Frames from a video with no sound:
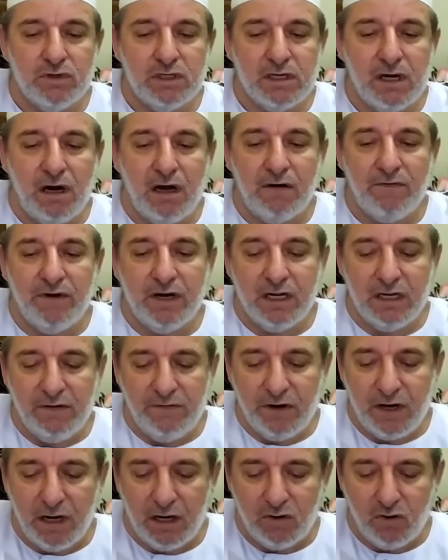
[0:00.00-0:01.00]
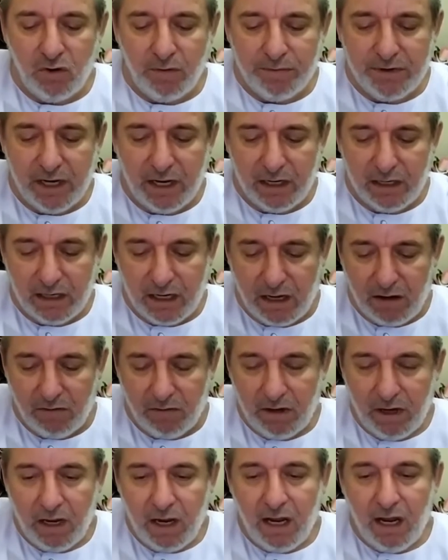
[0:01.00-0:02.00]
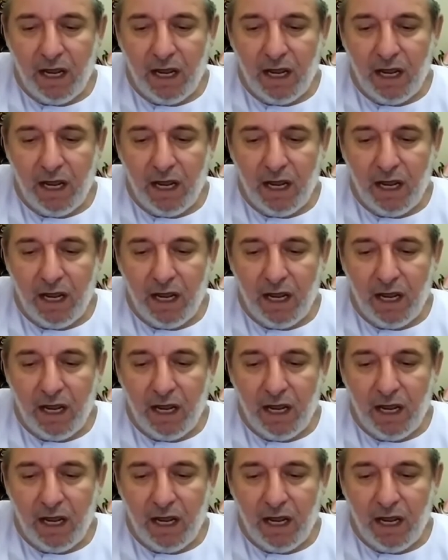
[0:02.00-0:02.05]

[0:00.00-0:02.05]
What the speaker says: which are very difficult to obtain now.